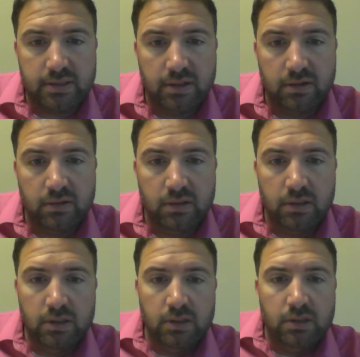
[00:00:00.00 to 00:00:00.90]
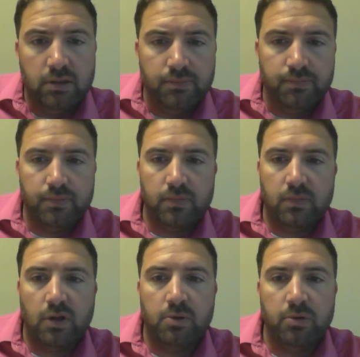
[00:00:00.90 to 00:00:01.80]
So a
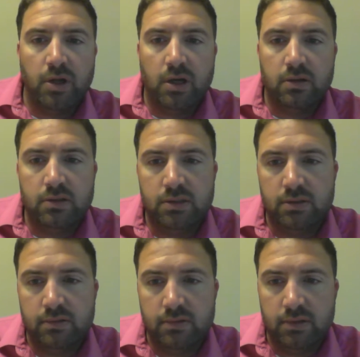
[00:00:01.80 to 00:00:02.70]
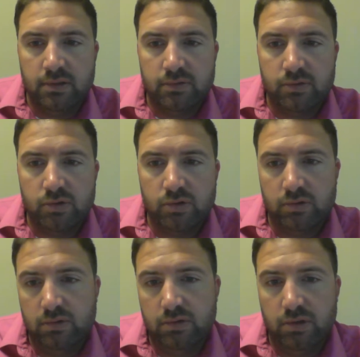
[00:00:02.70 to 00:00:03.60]
couple dollars,
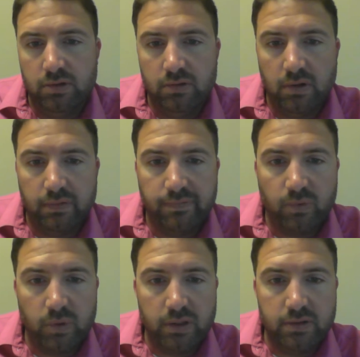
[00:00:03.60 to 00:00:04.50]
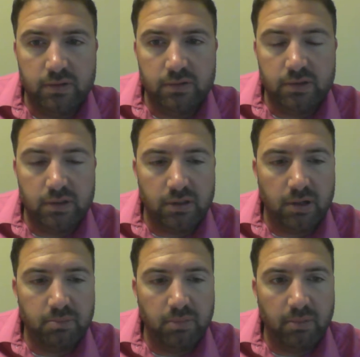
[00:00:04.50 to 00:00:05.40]
2 on 42, so you're
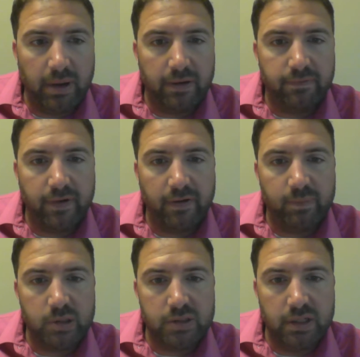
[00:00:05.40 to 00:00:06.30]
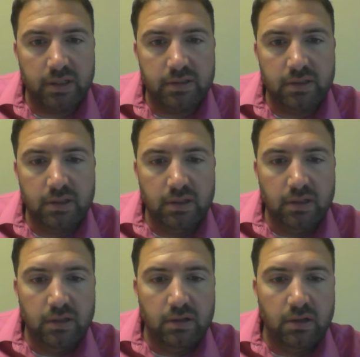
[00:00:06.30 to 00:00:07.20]
up about 5%
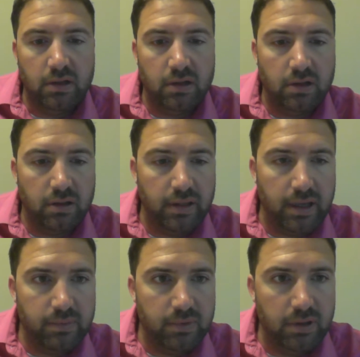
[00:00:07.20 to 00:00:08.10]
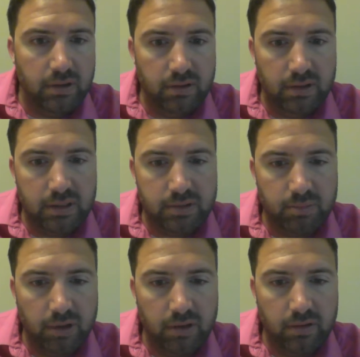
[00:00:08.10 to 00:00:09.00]
on that one this
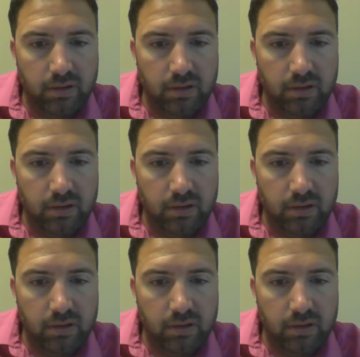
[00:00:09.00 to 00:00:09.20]
month.